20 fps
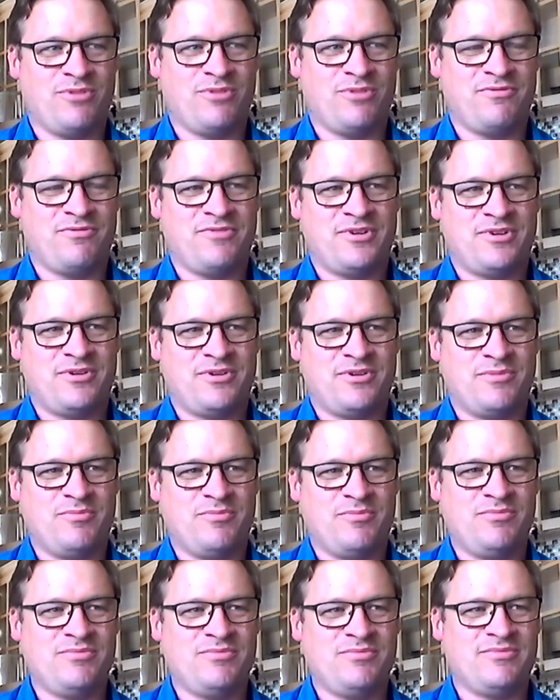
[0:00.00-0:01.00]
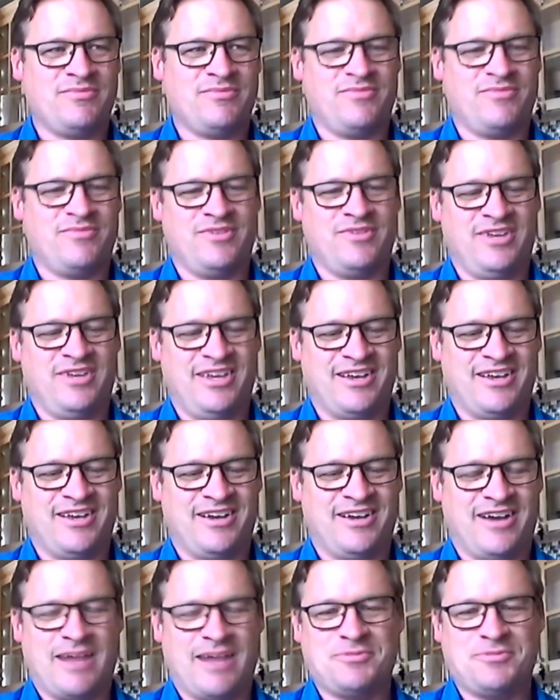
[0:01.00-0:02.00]
the
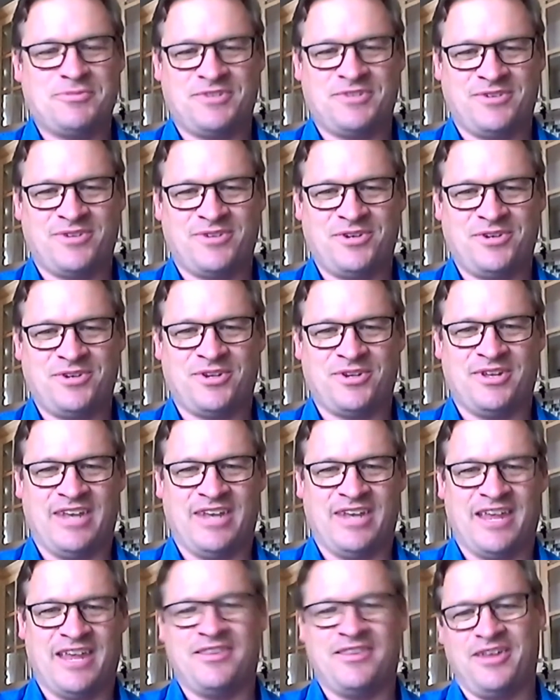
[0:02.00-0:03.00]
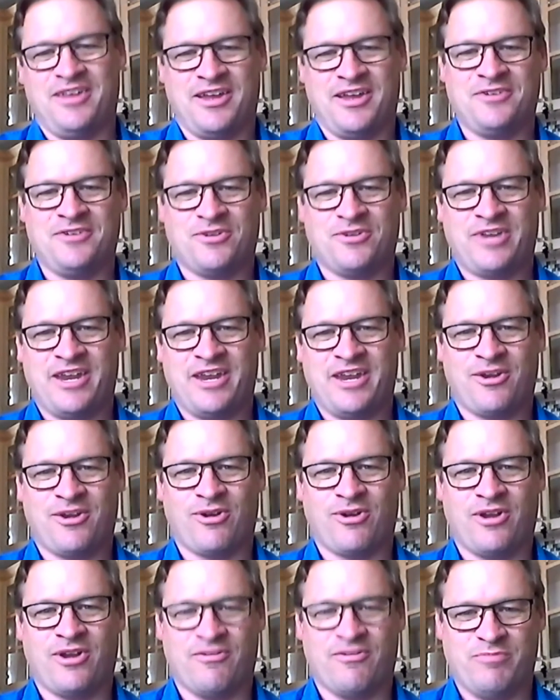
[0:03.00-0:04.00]
obstetrician and the undertaker
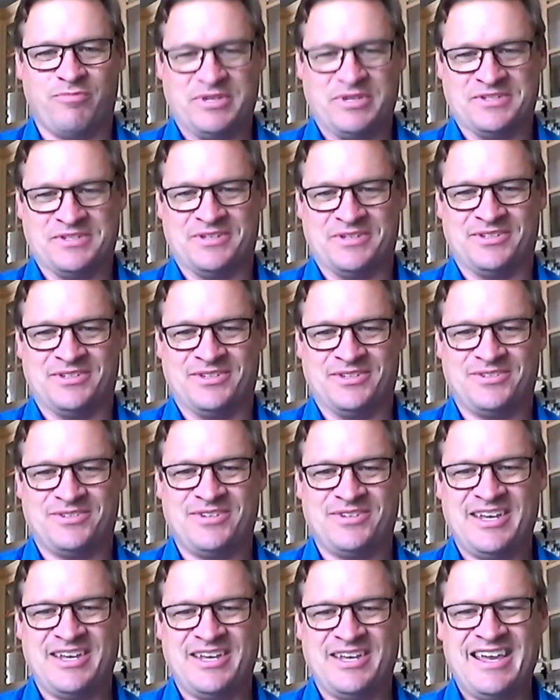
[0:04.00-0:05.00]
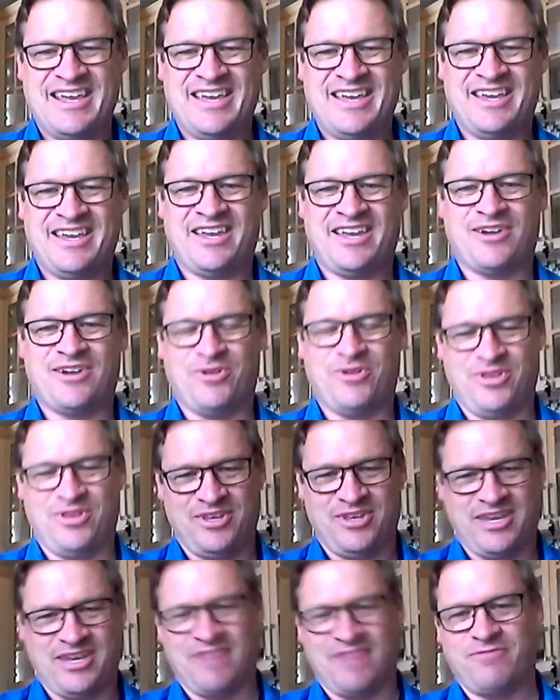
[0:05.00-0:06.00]
of businesses. You
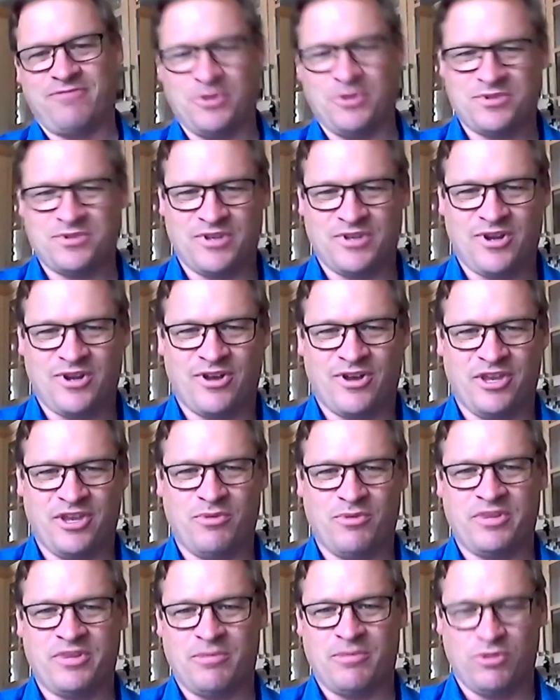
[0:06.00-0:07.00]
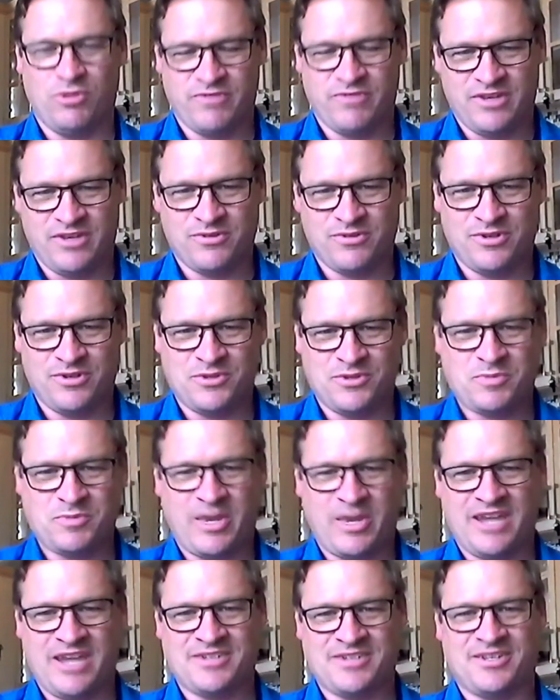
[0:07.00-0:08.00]
get folks that call you when they move into a new
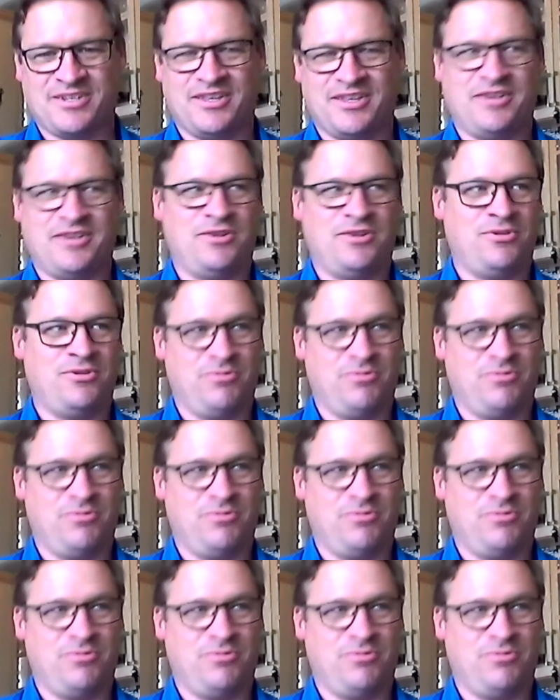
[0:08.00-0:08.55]
space, and then you